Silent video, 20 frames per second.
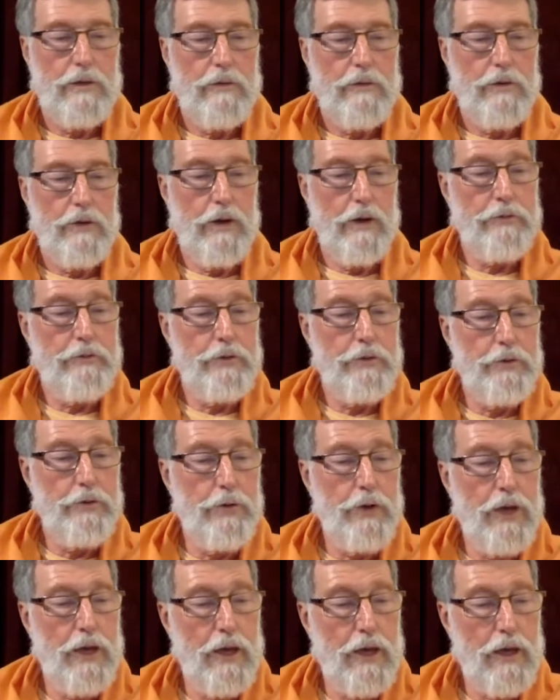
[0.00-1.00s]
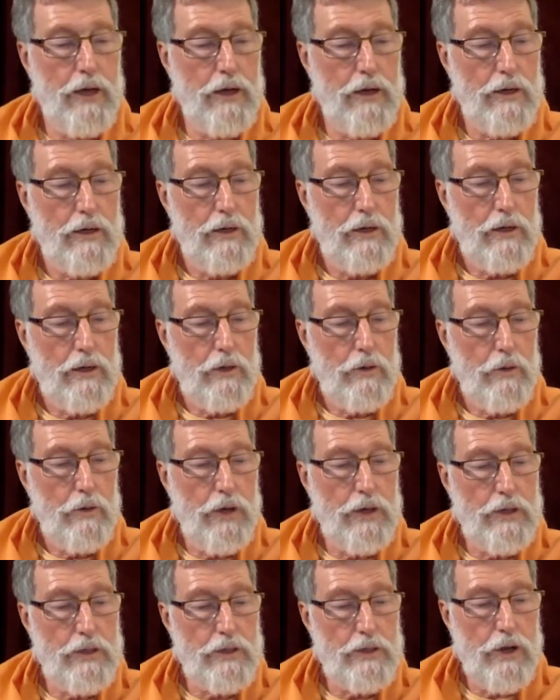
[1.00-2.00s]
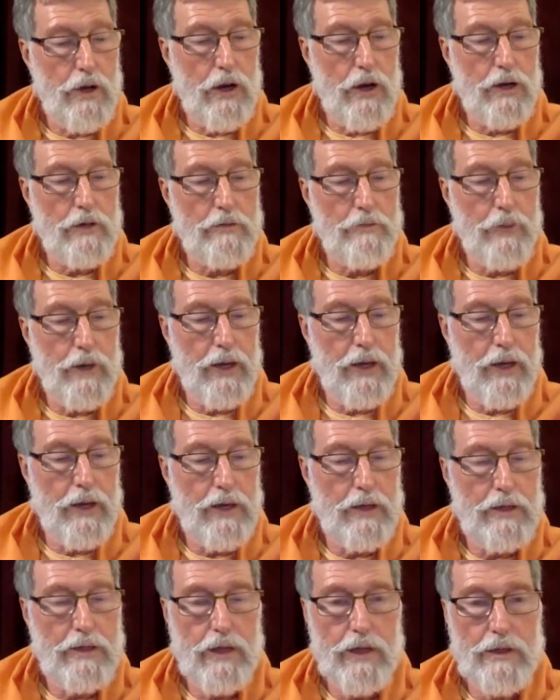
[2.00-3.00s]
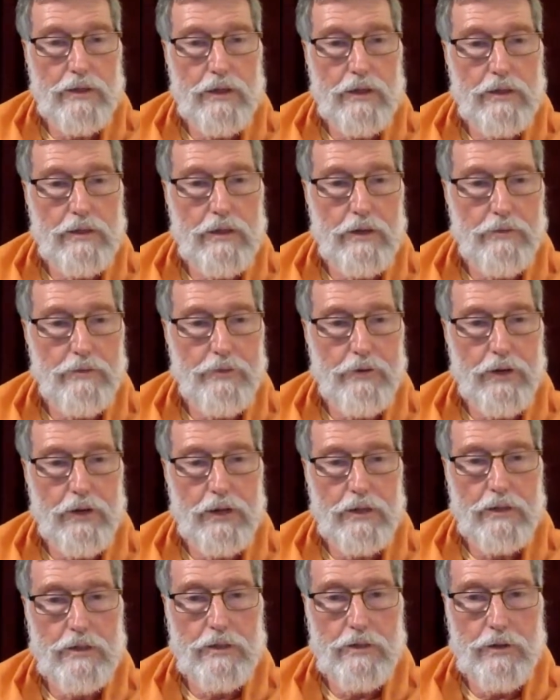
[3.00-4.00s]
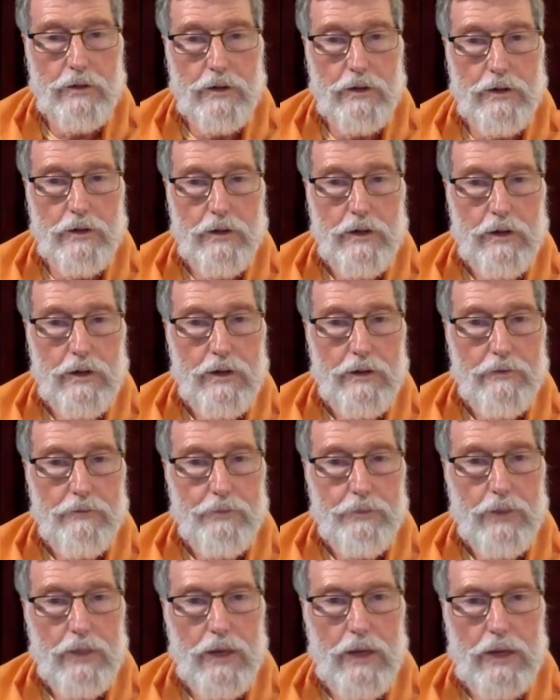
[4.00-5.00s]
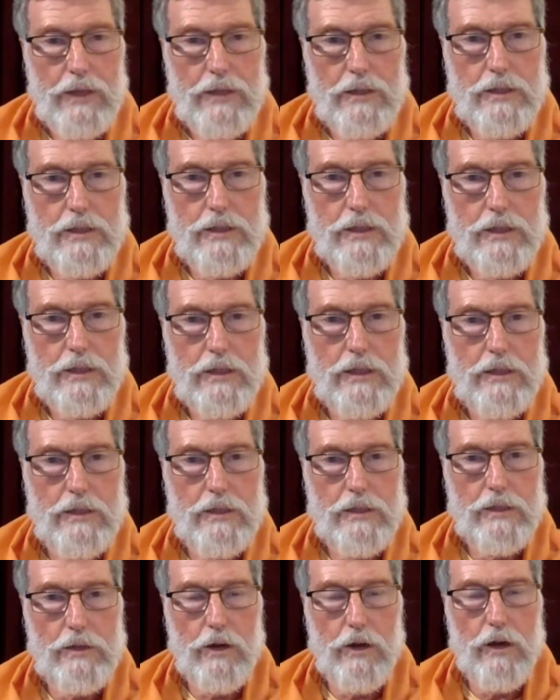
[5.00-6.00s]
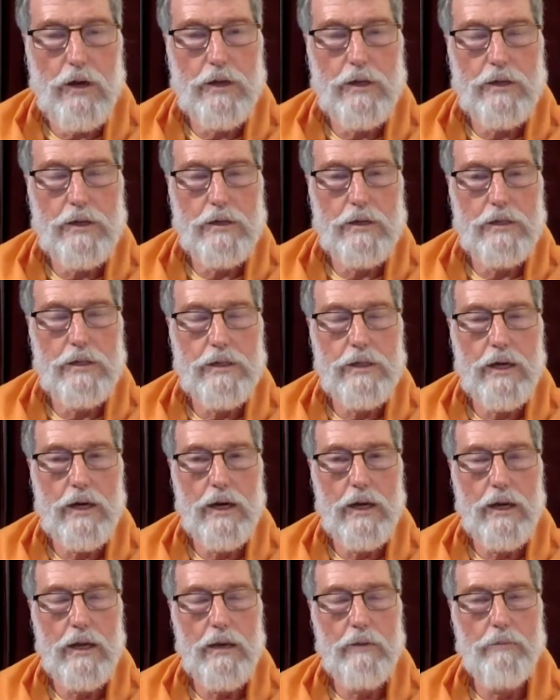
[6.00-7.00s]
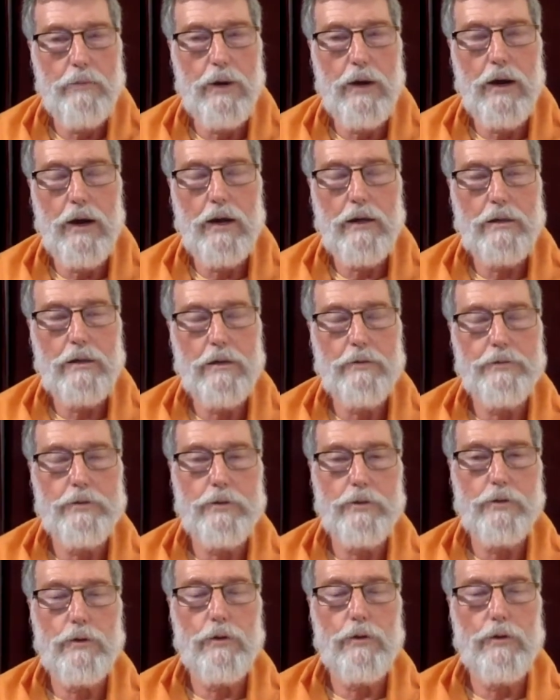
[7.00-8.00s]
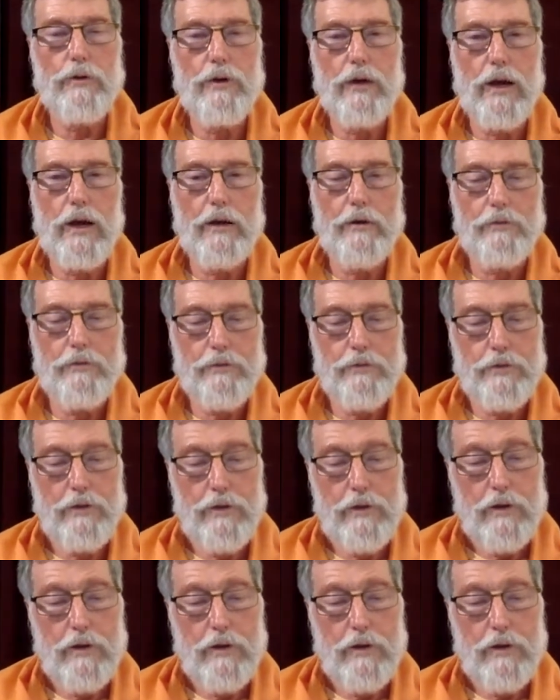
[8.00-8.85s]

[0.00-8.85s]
Very often you hear, why does God make death and suffering and so on? Yes, this is all intrinsically part of so-called life.